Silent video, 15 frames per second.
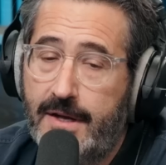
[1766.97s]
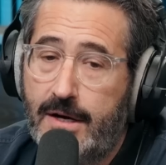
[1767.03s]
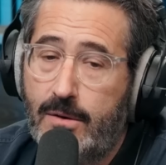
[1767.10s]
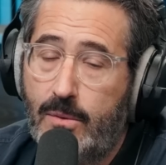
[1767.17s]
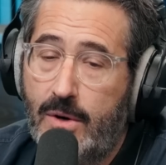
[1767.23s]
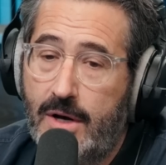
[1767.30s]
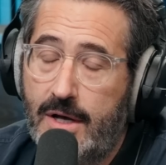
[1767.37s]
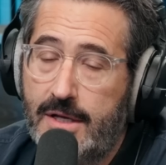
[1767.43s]

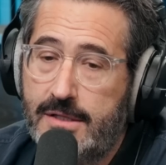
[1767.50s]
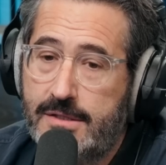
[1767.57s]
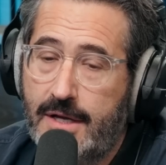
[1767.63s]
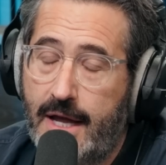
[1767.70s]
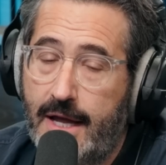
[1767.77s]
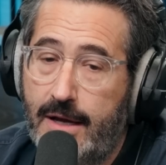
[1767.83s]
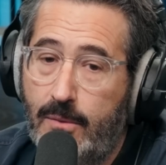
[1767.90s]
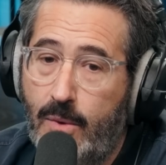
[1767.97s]
there was
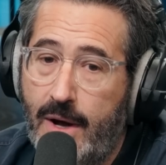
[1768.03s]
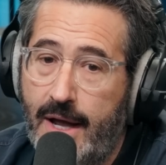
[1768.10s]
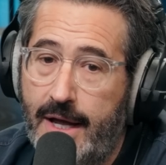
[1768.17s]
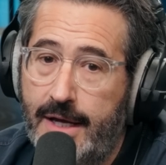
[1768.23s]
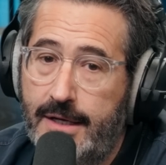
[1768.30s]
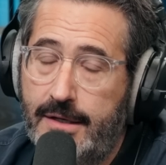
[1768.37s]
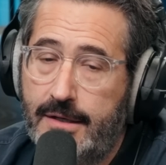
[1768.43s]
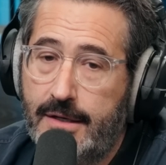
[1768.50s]
a
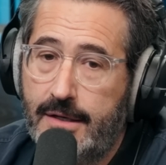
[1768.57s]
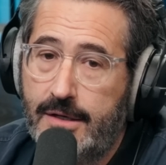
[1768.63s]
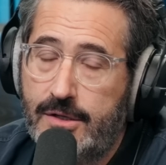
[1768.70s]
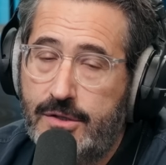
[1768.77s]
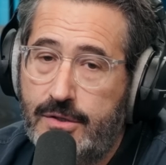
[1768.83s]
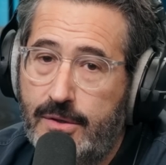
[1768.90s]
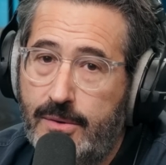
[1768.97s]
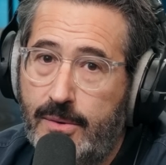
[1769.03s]
way
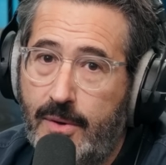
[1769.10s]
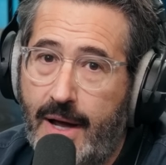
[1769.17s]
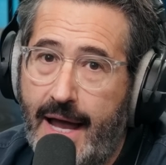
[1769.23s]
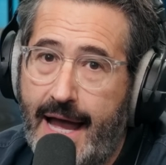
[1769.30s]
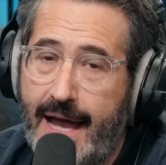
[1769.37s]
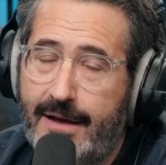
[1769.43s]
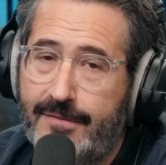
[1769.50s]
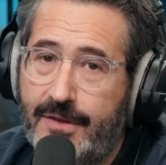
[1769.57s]
to
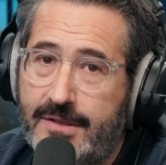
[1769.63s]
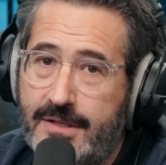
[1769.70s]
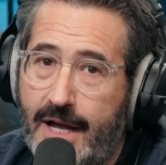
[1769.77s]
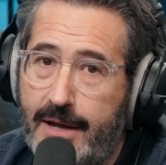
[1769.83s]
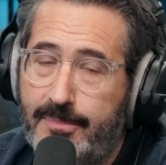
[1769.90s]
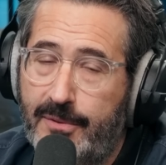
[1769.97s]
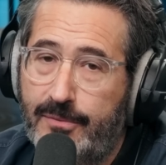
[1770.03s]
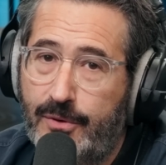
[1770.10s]
have the
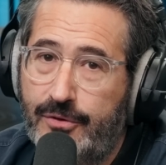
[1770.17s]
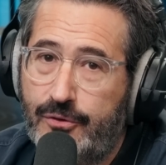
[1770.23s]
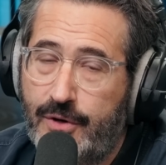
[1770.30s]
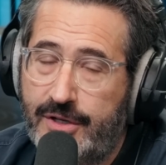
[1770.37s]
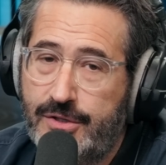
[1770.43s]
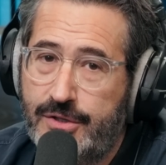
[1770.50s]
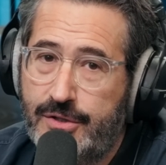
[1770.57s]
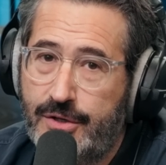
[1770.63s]
type of
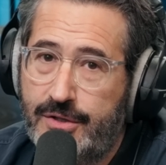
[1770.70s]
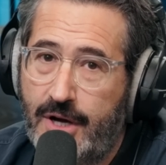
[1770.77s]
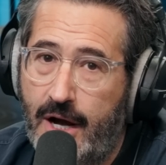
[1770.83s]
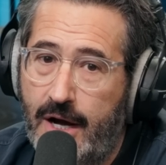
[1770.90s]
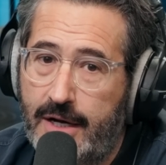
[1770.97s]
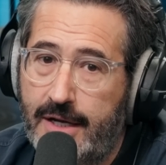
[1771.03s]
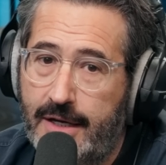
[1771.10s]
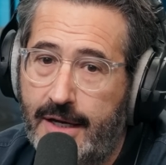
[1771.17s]
restrictions you're
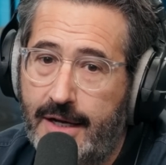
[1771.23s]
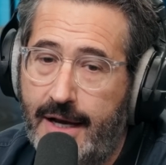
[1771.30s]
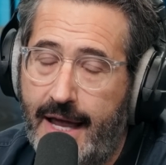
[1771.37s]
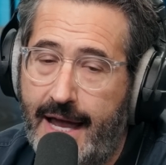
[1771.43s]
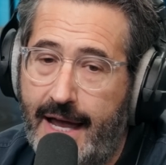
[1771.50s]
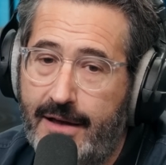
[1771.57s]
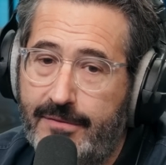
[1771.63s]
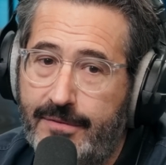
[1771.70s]
talking and
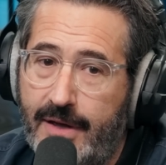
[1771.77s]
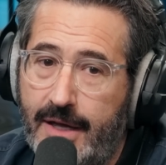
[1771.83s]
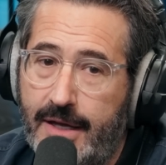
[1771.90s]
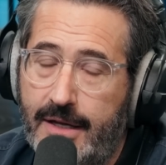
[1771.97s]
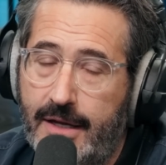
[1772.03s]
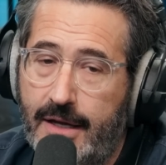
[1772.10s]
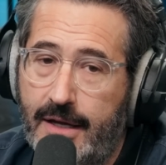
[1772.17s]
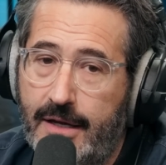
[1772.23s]
have
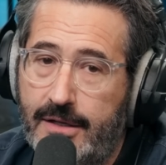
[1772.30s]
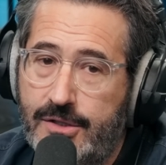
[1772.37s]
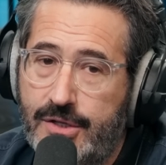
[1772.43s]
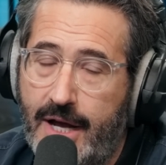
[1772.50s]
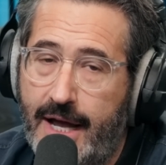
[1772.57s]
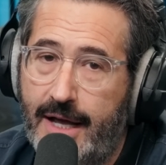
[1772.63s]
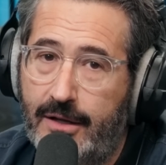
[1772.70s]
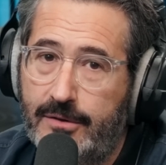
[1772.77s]
a, a
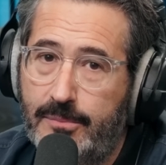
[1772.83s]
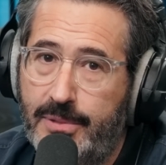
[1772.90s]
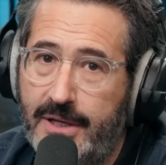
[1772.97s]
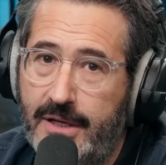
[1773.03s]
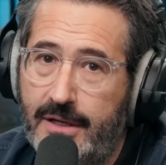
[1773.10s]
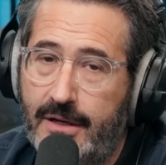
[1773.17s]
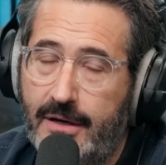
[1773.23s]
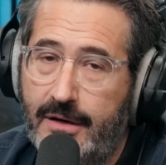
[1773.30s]
child
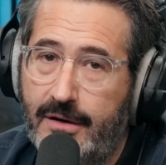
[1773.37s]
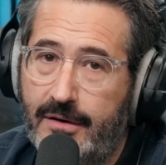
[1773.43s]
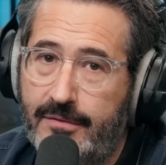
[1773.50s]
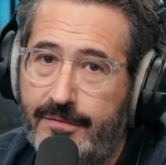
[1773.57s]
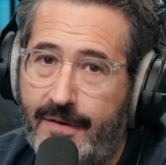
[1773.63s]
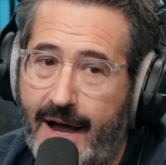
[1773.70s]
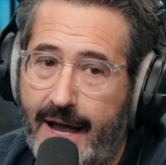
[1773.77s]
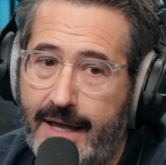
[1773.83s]
be uh,
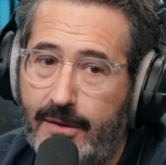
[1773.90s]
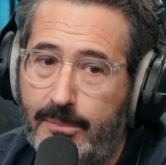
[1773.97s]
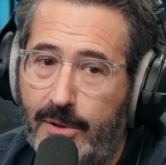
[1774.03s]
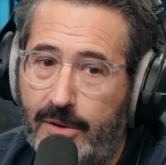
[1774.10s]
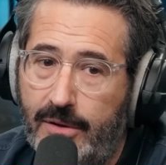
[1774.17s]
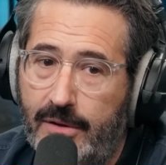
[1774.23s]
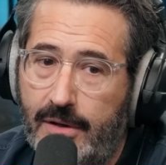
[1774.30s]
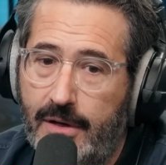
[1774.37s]

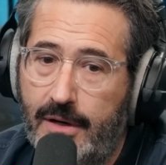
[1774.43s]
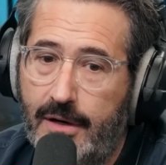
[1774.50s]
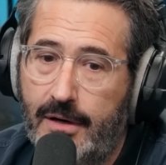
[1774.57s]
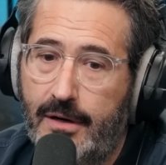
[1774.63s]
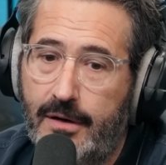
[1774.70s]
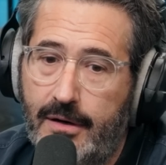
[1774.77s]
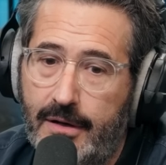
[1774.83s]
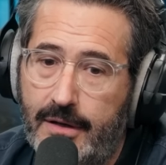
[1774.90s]
viable,
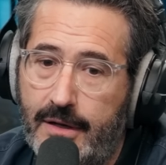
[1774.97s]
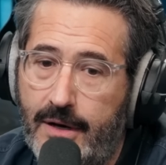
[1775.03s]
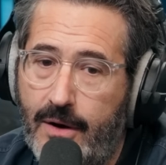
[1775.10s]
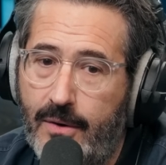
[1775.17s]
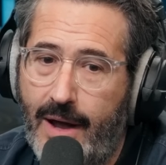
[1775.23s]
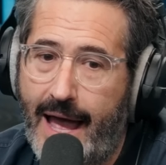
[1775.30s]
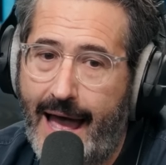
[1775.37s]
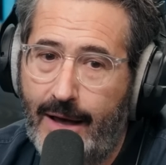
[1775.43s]
uh, you
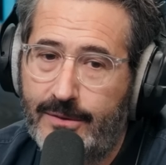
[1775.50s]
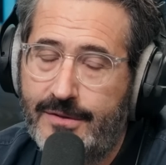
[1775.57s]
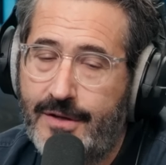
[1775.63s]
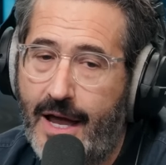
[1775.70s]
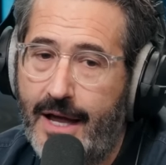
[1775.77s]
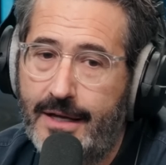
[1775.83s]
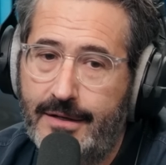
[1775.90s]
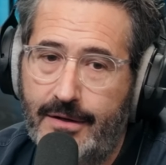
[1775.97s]
know,
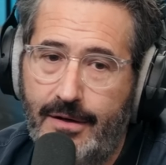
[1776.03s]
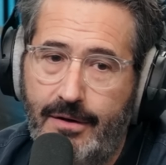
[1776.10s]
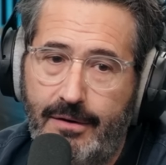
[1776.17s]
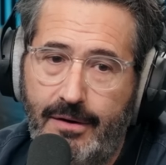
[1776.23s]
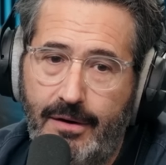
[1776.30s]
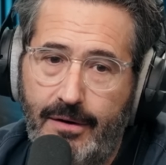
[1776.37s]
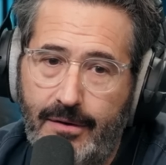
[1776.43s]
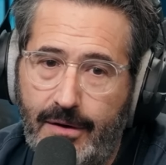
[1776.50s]
outside
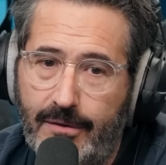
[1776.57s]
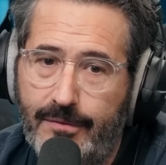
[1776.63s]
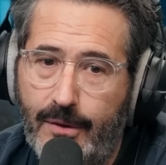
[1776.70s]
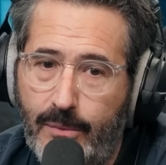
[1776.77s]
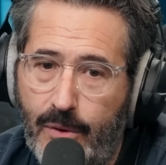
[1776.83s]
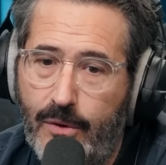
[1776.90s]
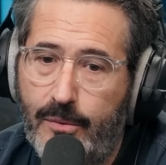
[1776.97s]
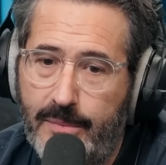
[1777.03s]
uh, uh of
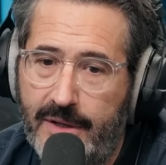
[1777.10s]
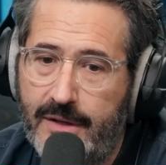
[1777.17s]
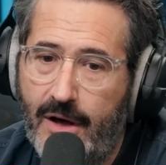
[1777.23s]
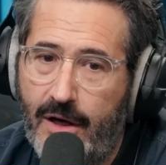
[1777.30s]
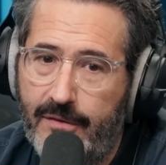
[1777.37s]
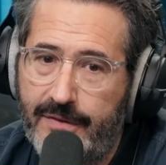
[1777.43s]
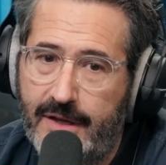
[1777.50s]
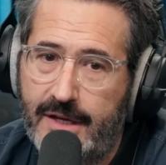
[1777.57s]
the womb and
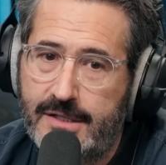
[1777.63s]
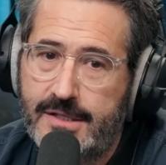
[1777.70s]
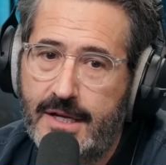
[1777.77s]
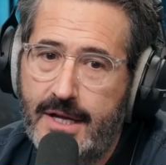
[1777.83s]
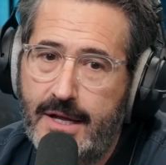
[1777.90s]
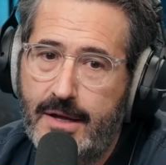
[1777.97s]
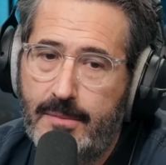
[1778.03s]
all of this.